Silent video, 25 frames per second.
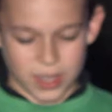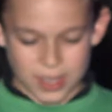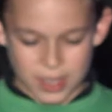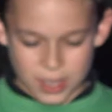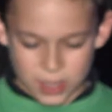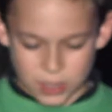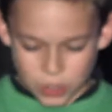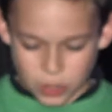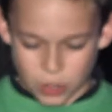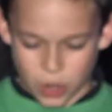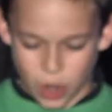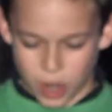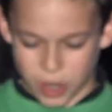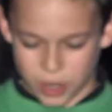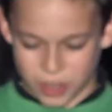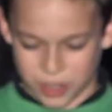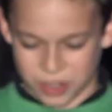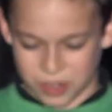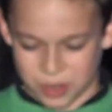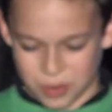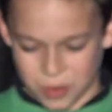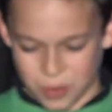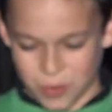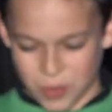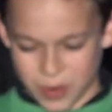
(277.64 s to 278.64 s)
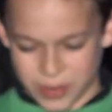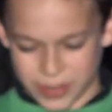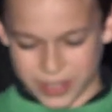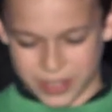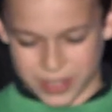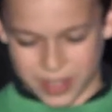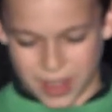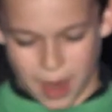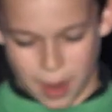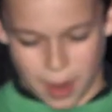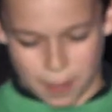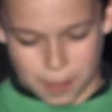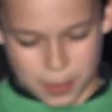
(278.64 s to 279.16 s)
kindergarten when
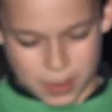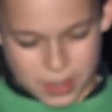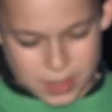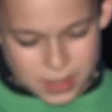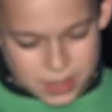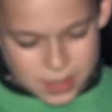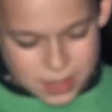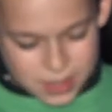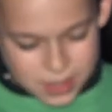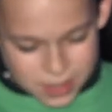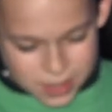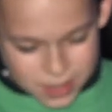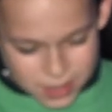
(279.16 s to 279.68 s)
this happened.